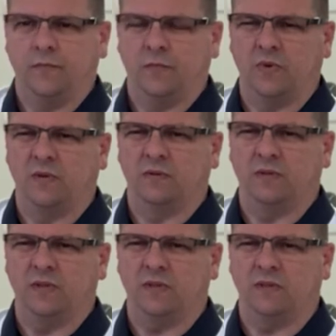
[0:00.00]
Well,
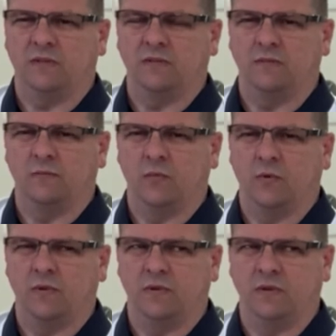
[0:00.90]
death is
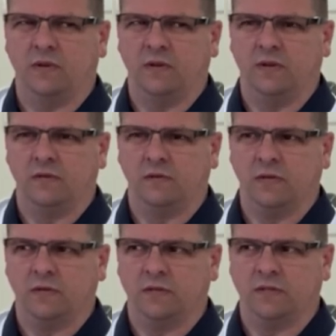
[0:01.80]
more than an
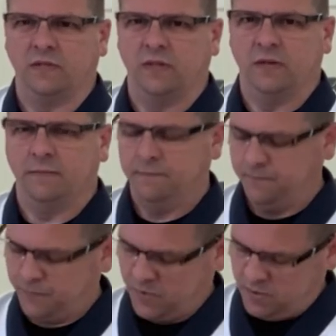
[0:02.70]
injury, just saying.
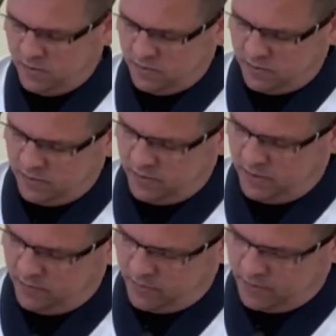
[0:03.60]

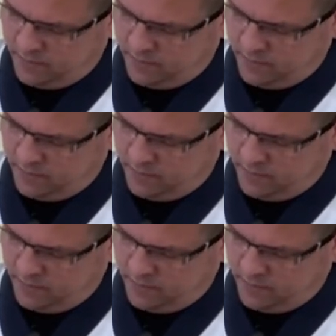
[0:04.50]
Anyway.